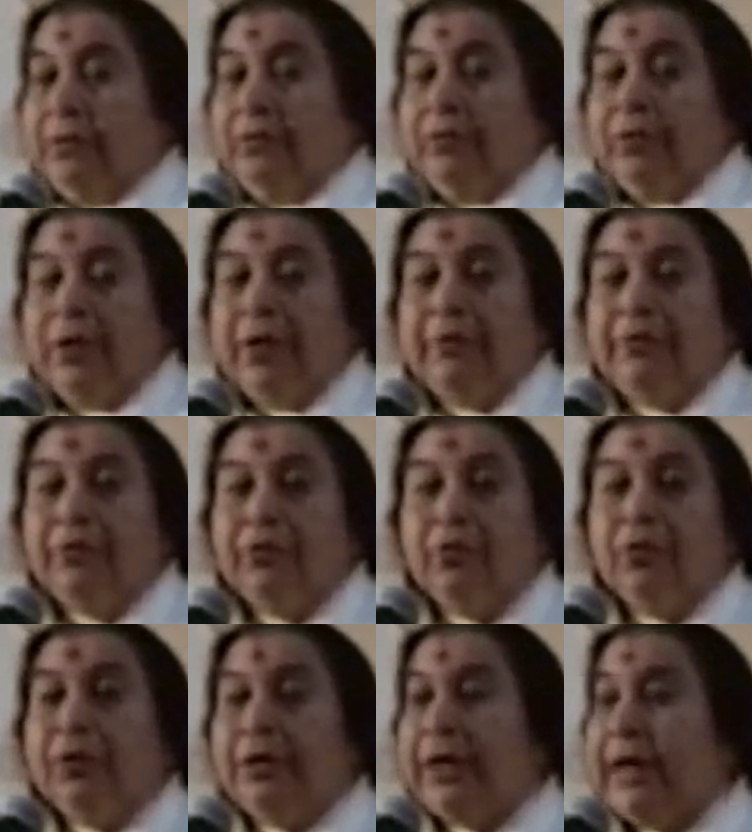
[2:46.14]
we have to
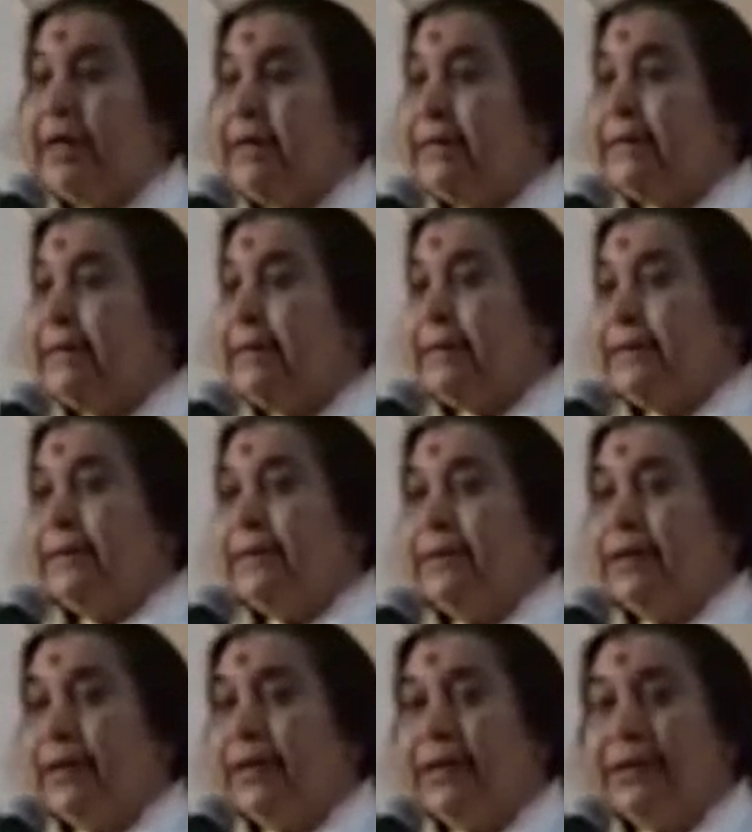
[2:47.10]
go on
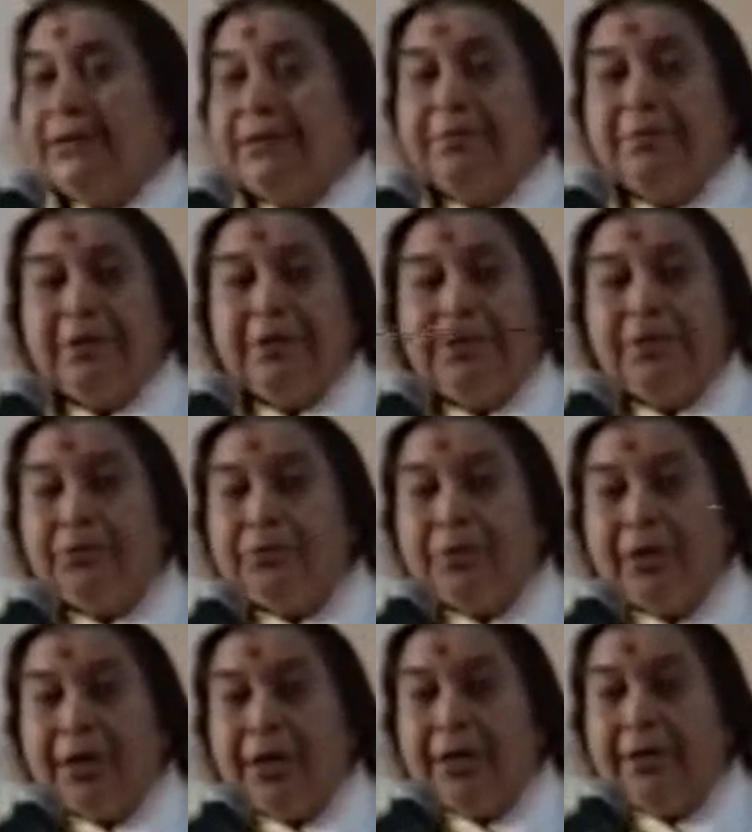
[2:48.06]
dialysis and ultimately to
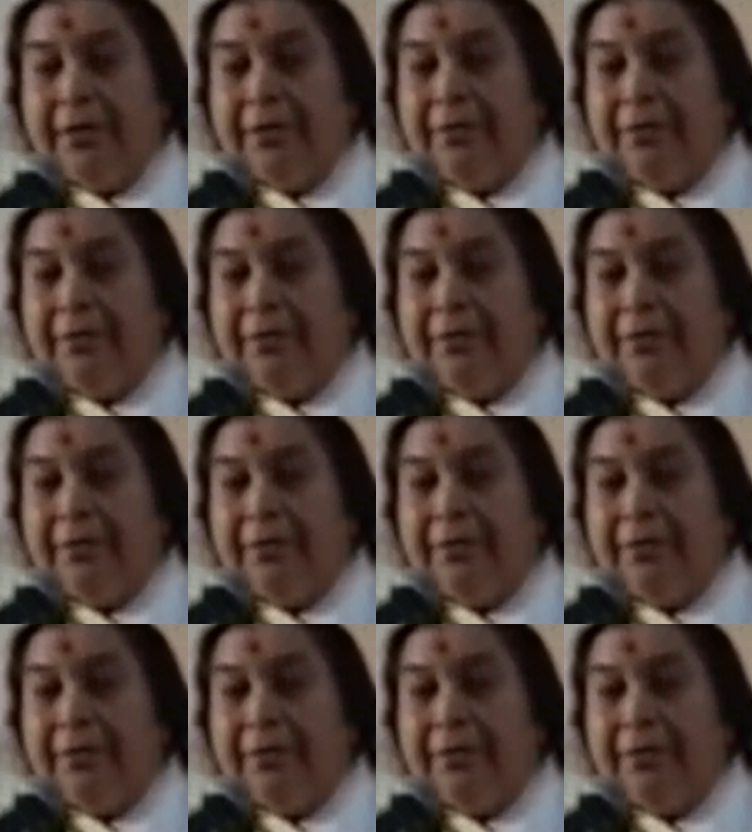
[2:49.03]
die.